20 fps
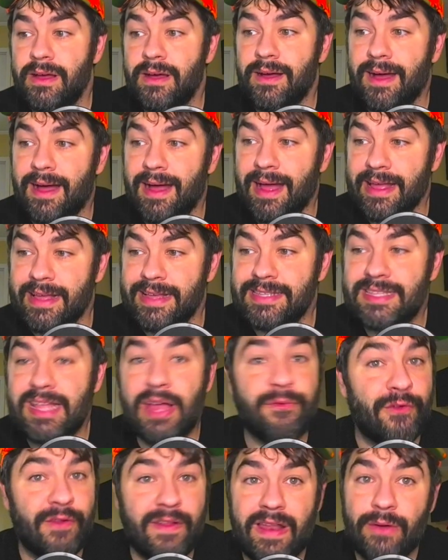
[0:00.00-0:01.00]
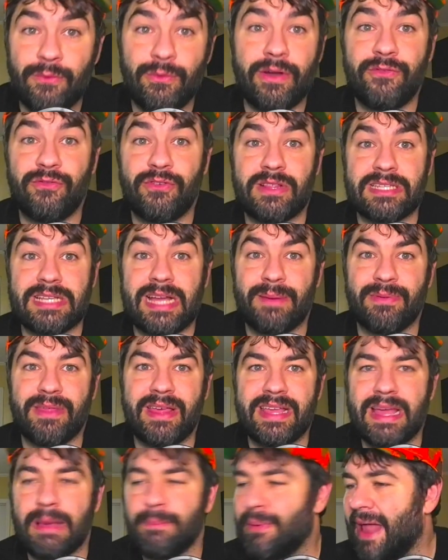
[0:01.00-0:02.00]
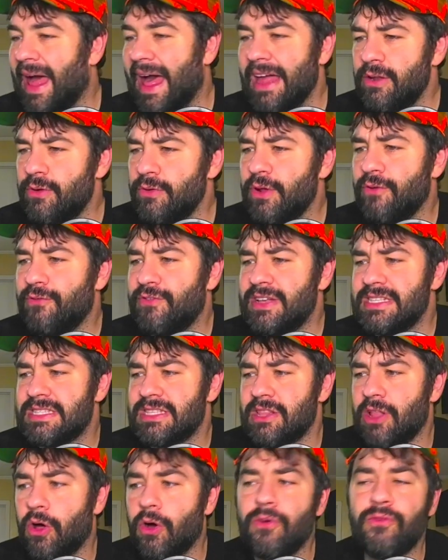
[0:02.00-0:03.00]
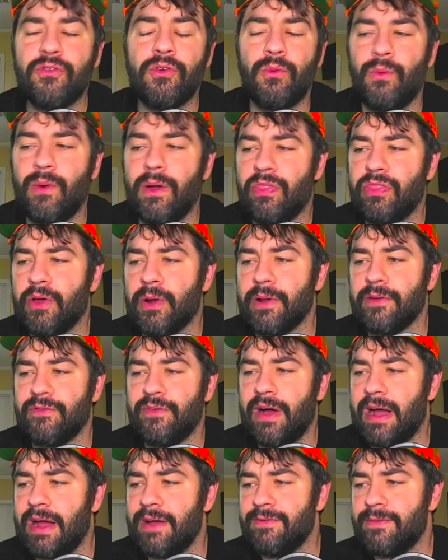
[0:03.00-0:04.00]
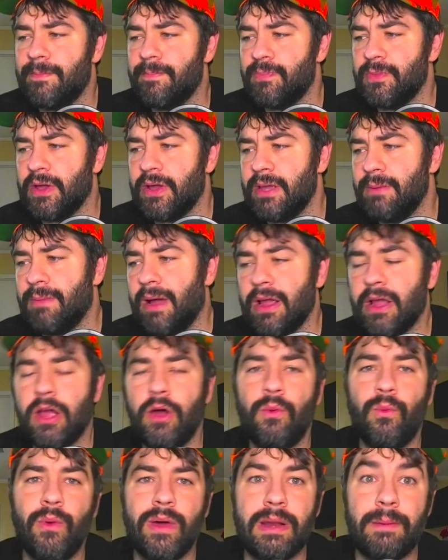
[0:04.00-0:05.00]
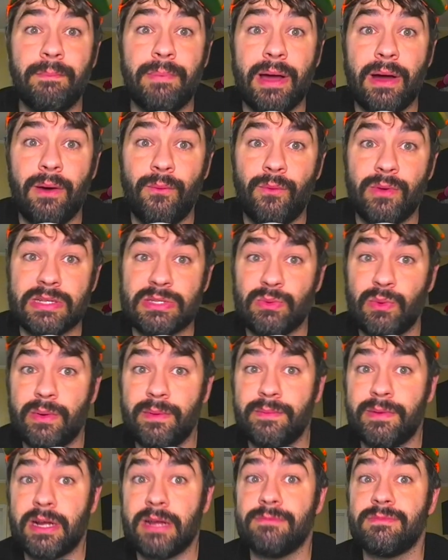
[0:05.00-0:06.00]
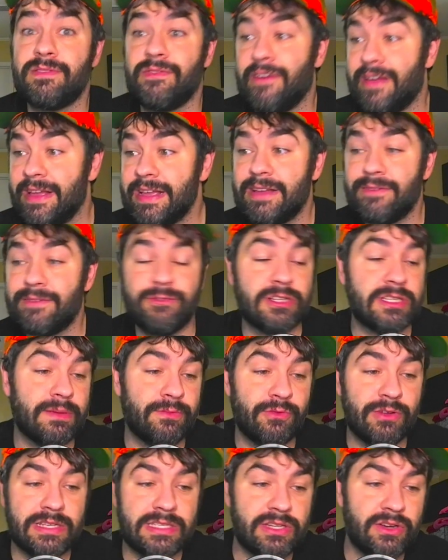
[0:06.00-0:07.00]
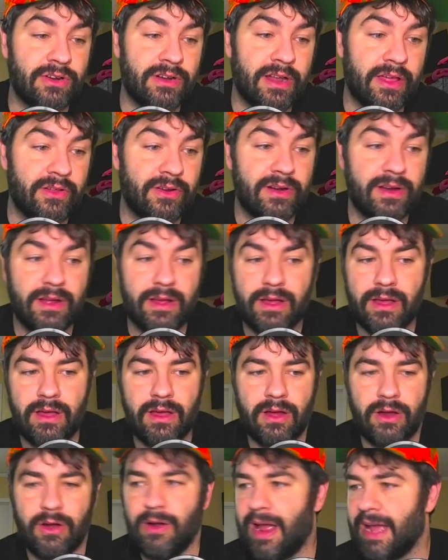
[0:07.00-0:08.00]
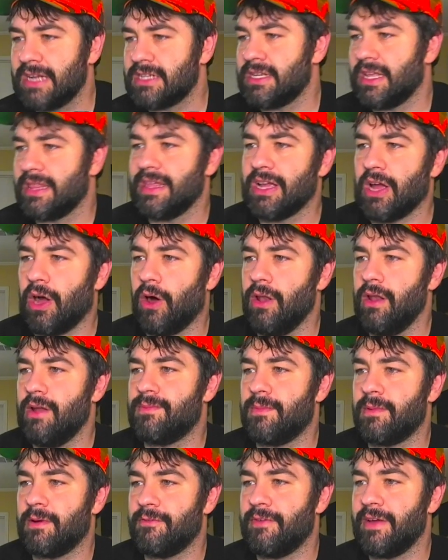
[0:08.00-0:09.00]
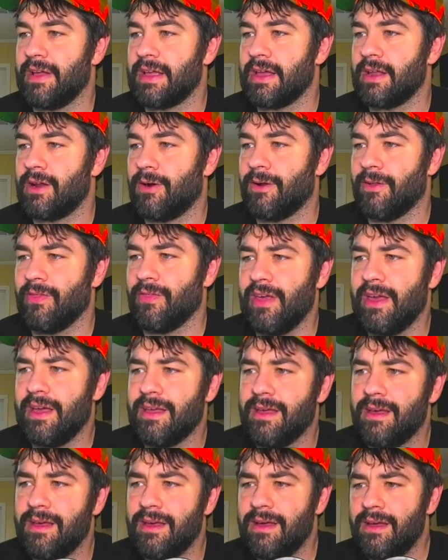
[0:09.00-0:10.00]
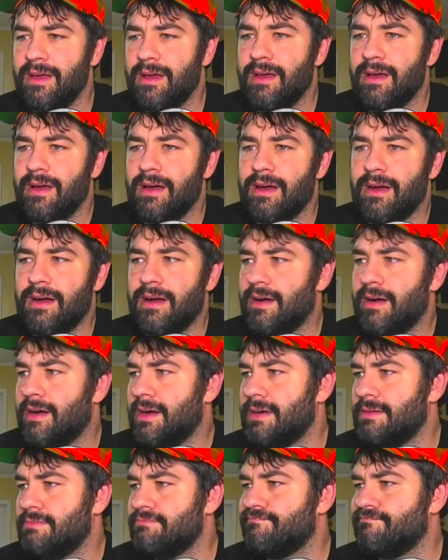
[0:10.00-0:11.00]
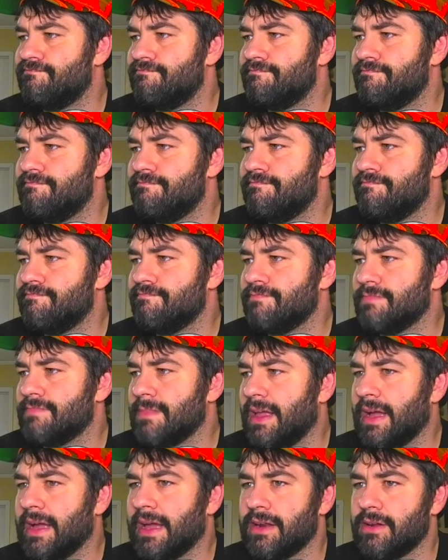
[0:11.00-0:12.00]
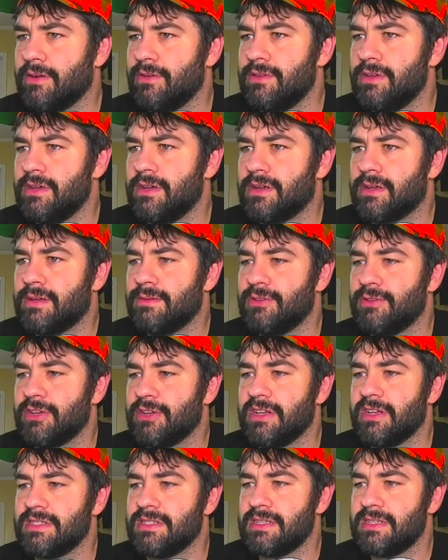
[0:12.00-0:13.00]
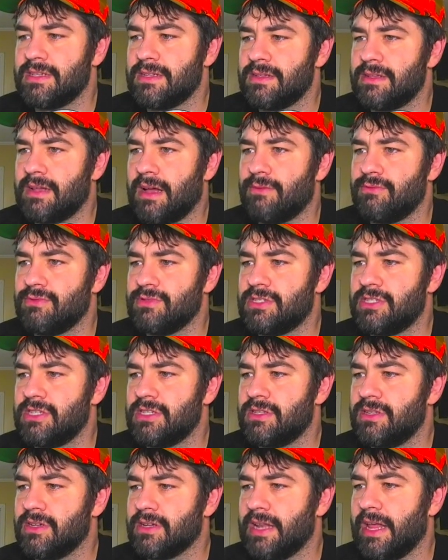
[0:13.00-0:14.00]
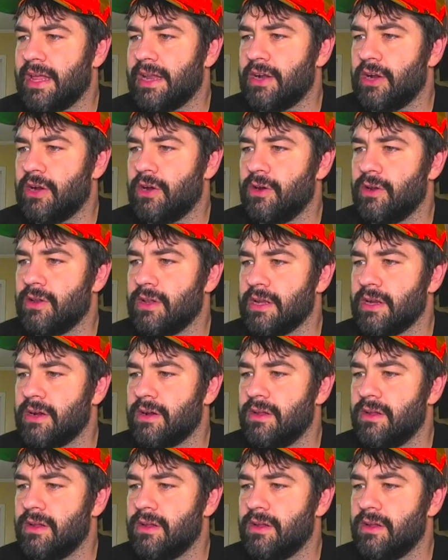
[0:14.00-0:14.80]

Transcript: He's definitely not ready for the top of that yet. But I don't know if he's long for 135. He might go win a belt once one becomes vacant for some reason or another. Or actually, I think all of them are vacant, aren't they? I gotta go look because I was just looking at it earlier.